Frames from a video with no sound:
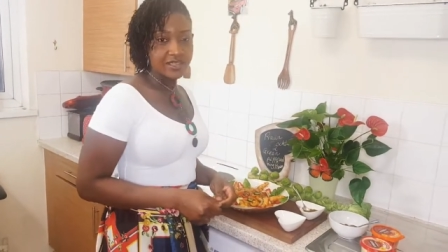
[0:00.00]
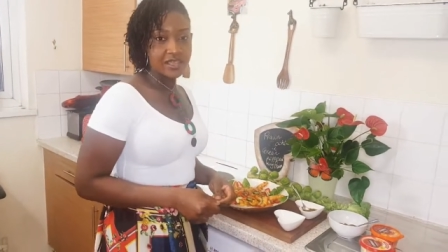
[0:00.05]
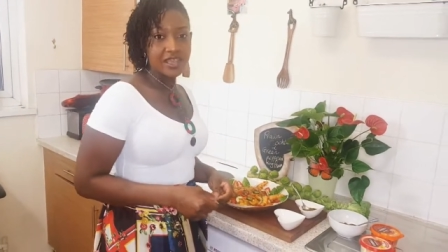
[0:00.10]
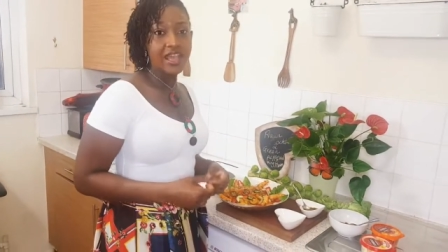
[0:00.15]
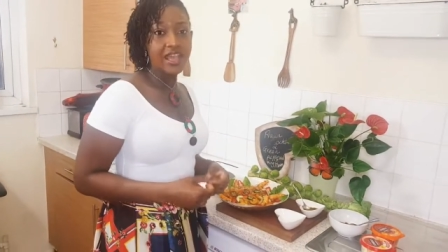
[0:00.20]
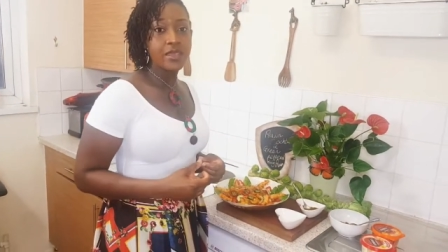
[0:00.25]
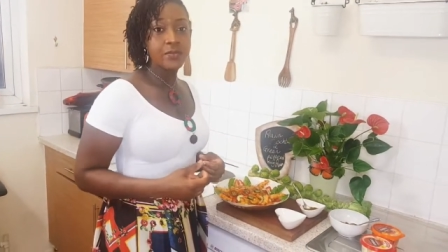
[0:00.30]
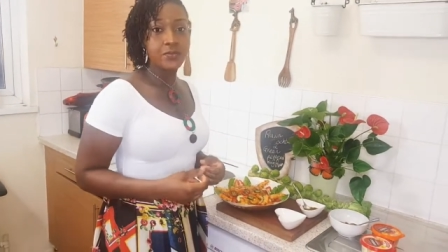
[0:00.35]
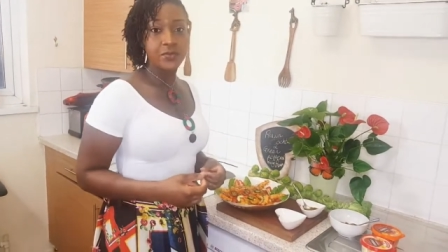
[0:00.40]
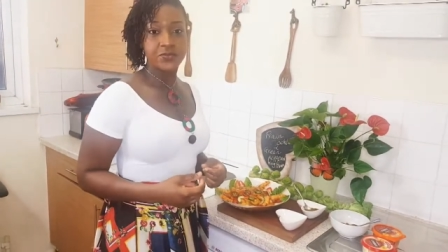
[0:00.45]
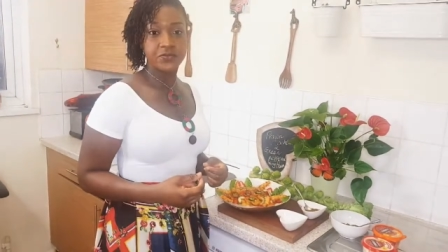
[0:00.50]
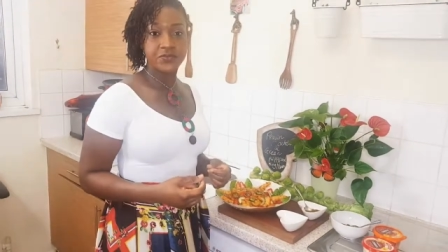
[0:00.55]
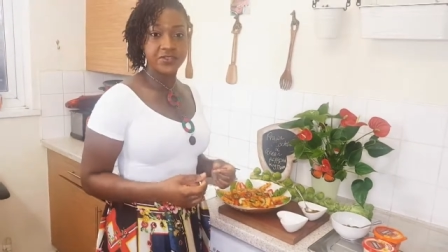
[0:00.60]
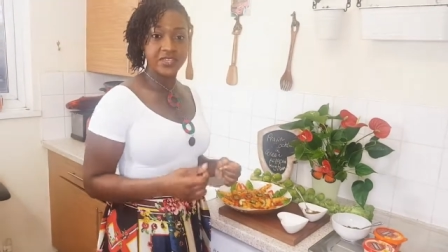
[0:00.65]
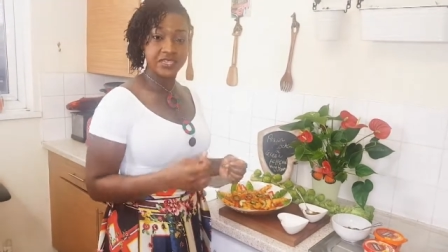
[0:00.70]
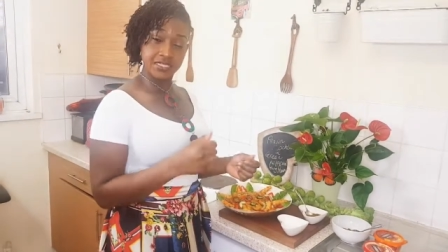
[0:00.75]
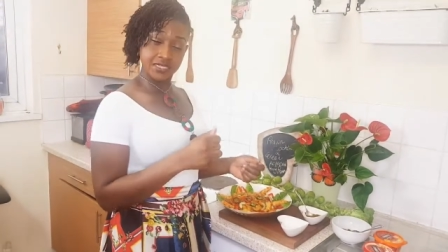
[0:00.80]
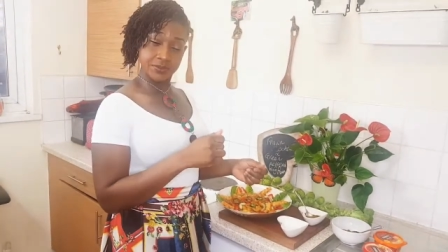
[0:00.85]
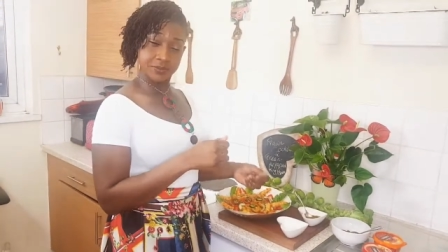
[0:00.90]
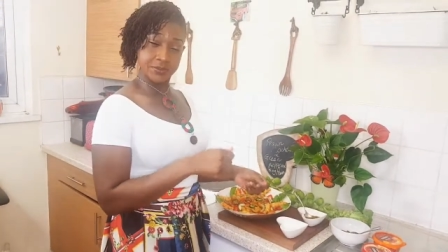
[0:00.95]
I
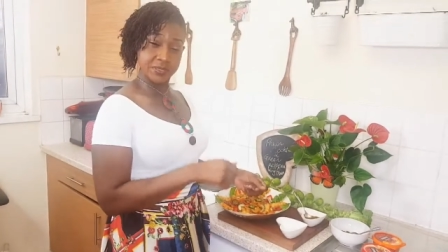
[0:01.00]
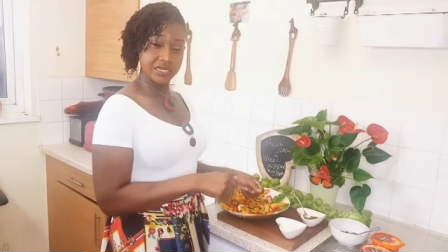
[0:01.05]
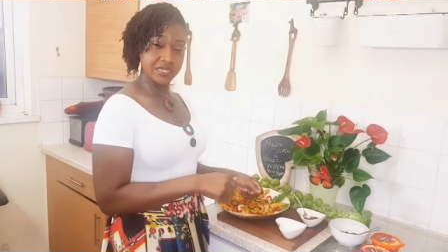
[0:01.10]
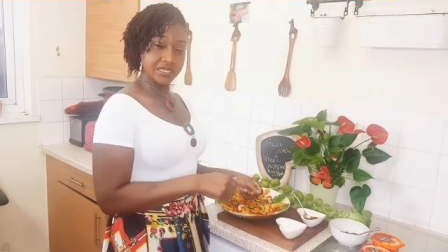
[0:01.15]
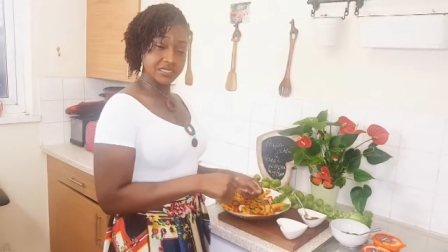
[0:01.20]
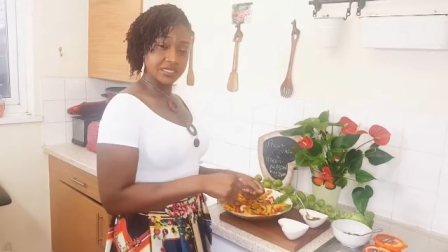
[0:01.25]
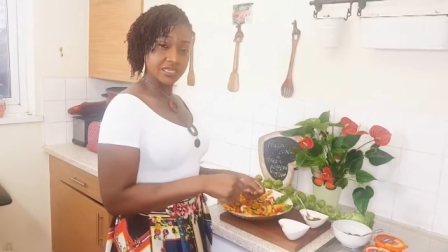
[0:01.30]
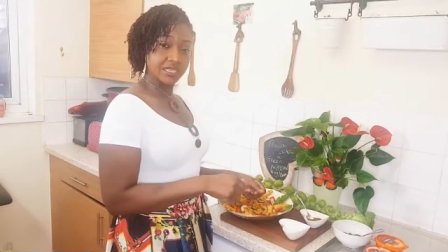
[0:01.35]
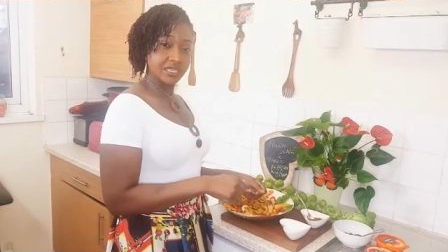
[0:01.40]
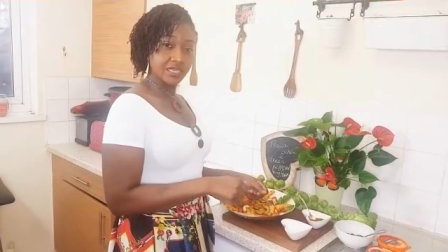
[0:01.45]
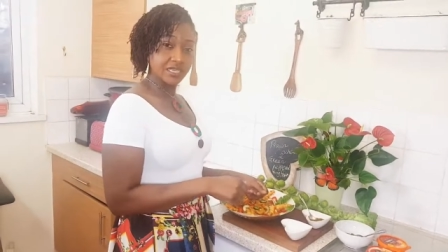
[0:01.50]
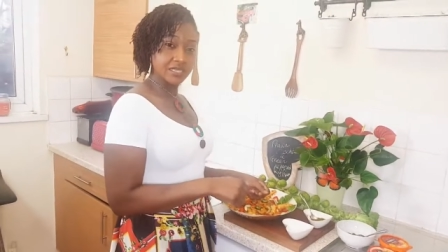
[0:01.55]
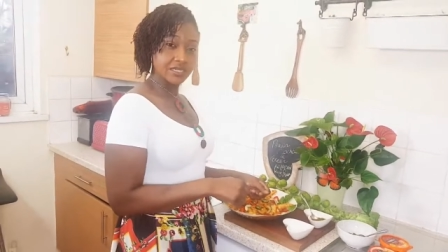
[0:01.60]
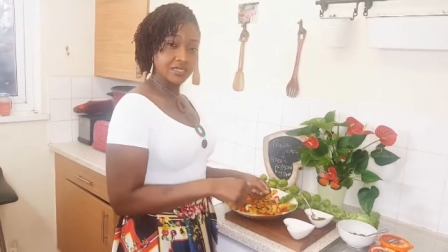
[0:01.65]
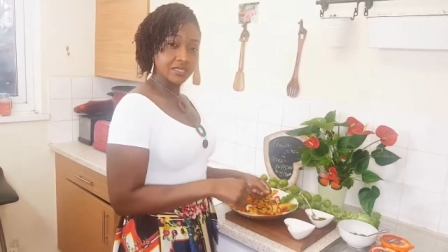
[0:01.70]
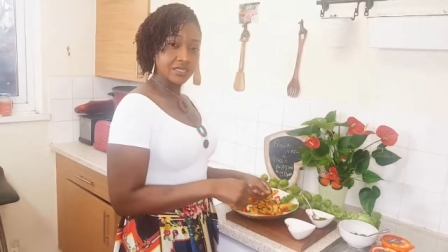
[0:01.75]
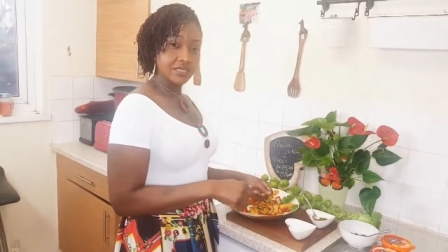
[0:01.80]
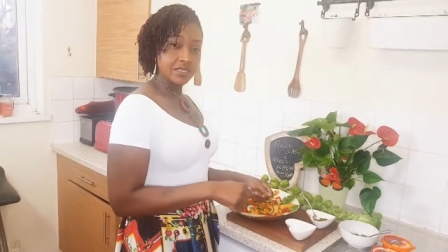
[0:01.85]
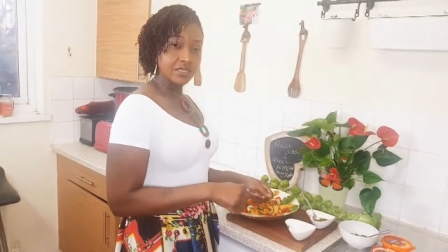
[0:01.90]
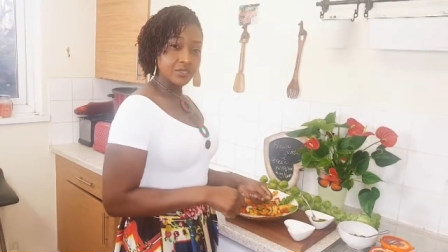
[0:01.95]
prefer dipping it in.
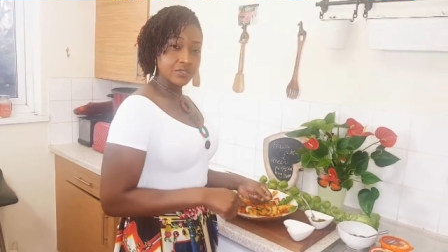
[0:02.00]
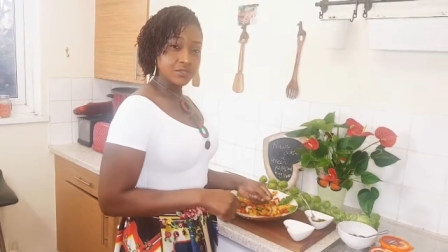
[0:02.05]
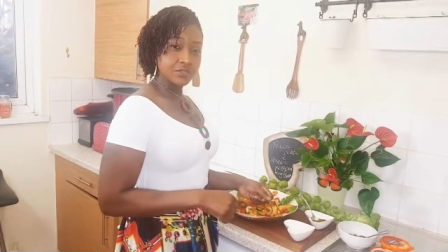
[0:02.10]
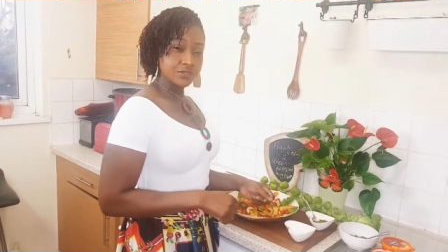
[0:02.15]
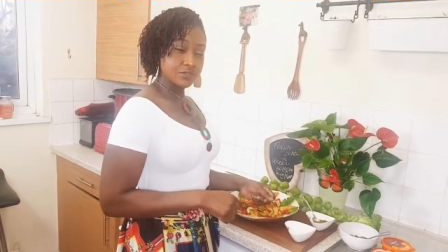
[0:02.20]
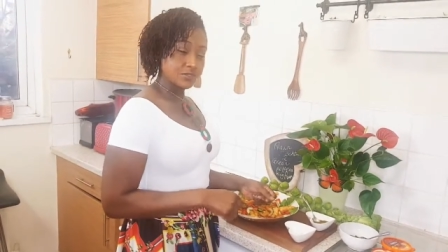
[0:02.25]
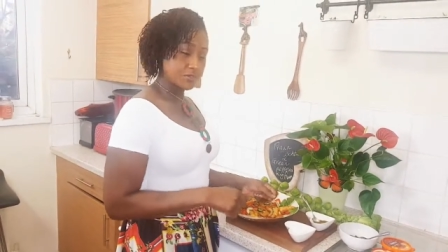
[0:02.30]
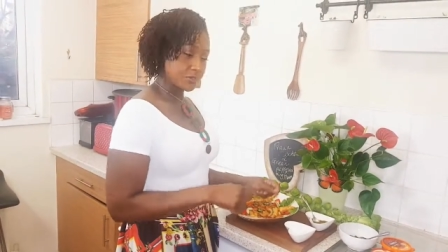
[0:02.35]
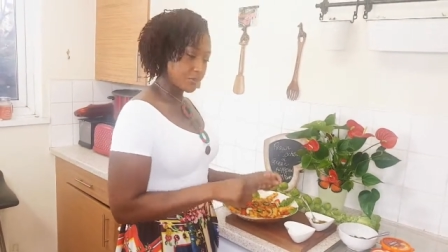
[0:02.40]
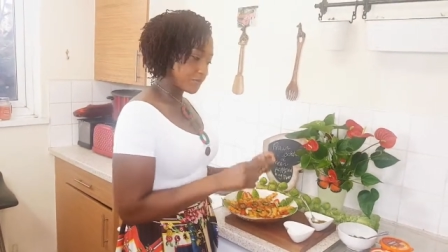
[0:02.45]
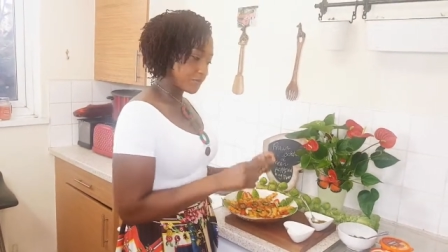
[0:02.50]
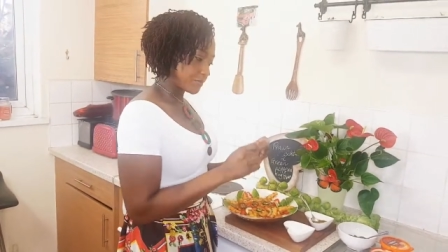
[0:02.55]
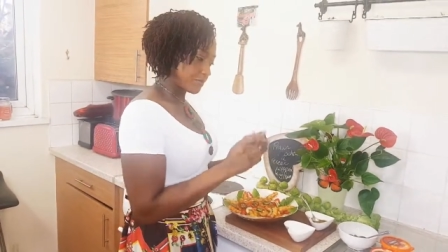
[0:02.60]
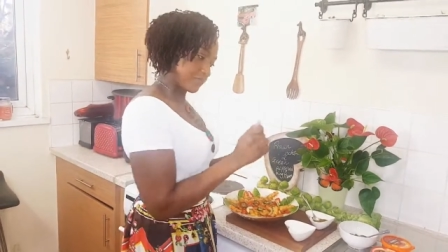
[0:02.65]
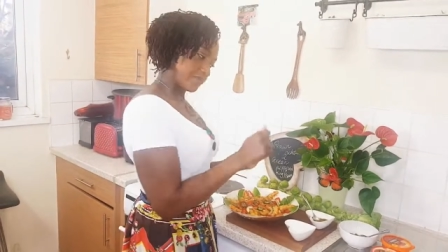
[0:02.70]
So